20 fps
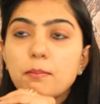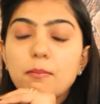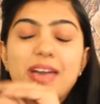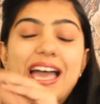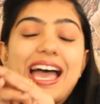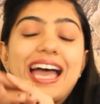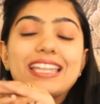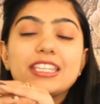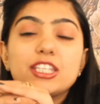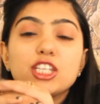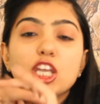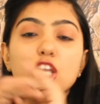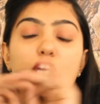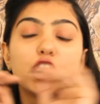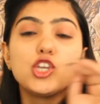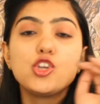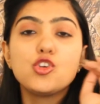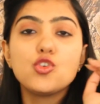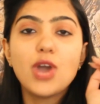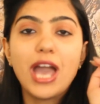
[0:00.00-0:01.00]

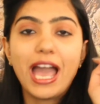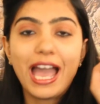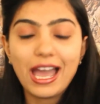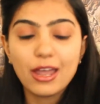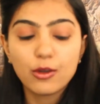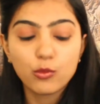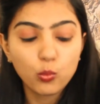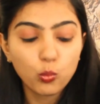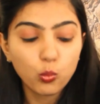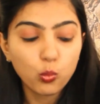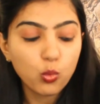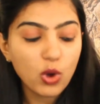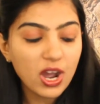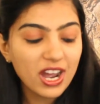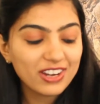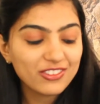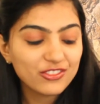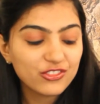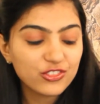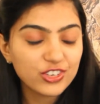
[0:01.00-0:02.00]
Man, you had
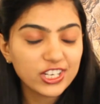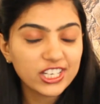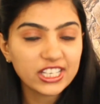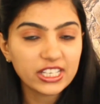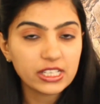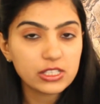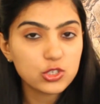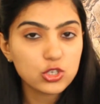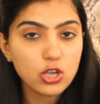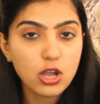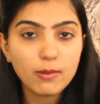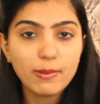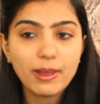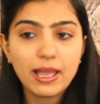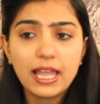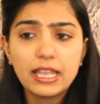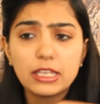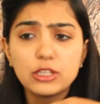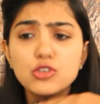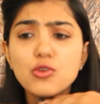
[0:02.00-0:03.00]
one freaking job
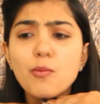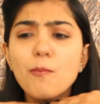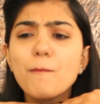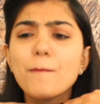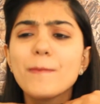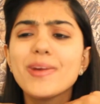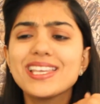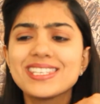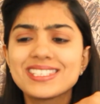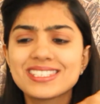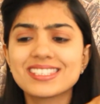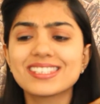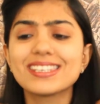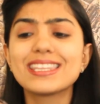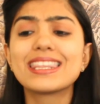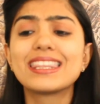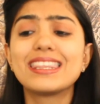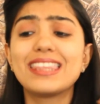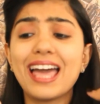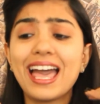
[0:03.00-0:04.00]
and you messed
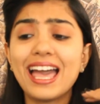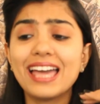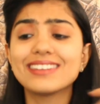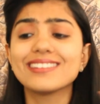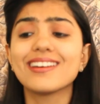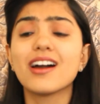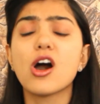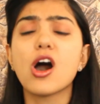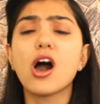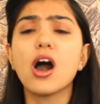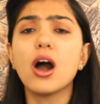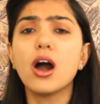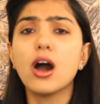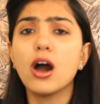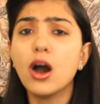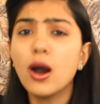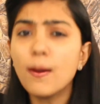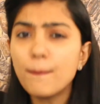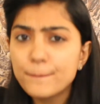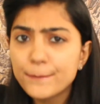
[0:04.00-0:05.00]
that
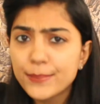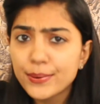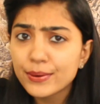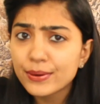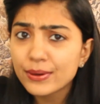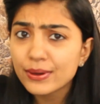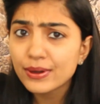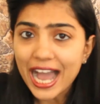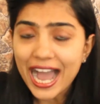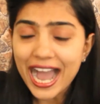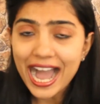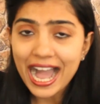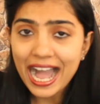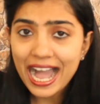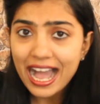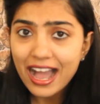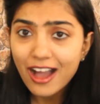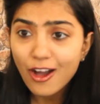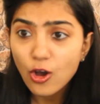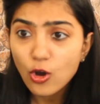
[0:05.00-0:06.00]
up?
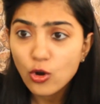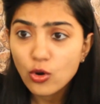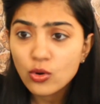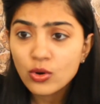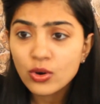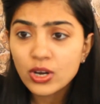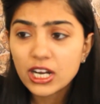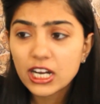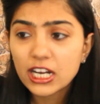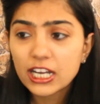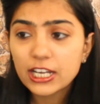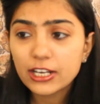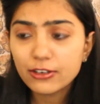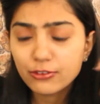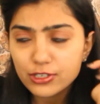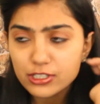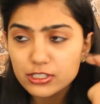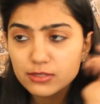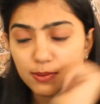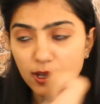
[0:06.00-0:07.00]
How
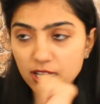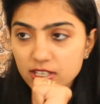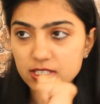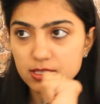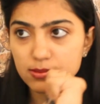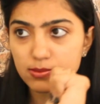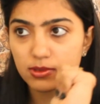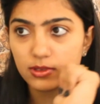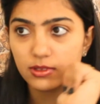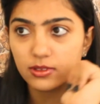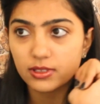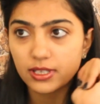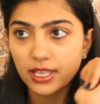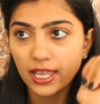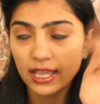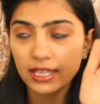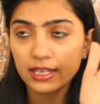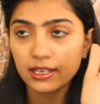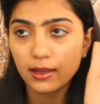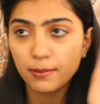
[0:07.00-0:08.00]
irresponsible
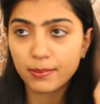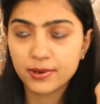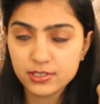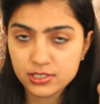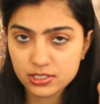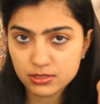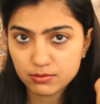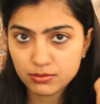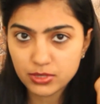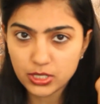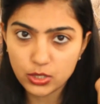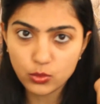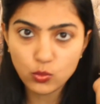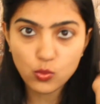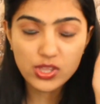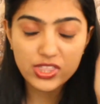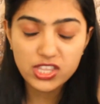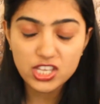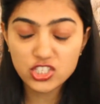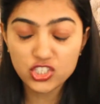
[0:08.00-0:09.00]
can a person be
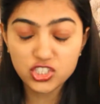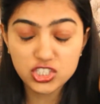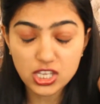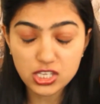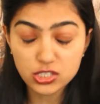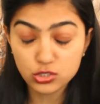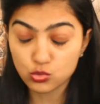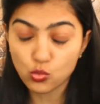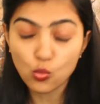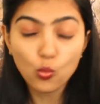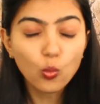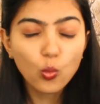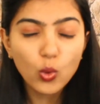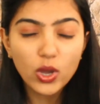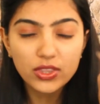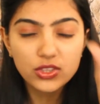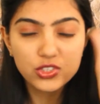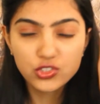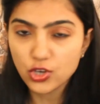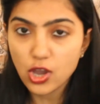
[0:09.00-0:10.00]
with just
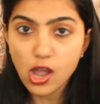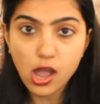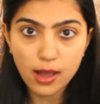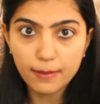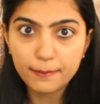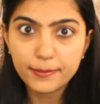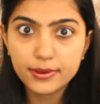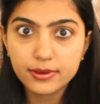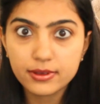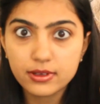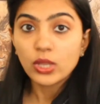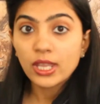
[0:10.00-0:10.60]
one job?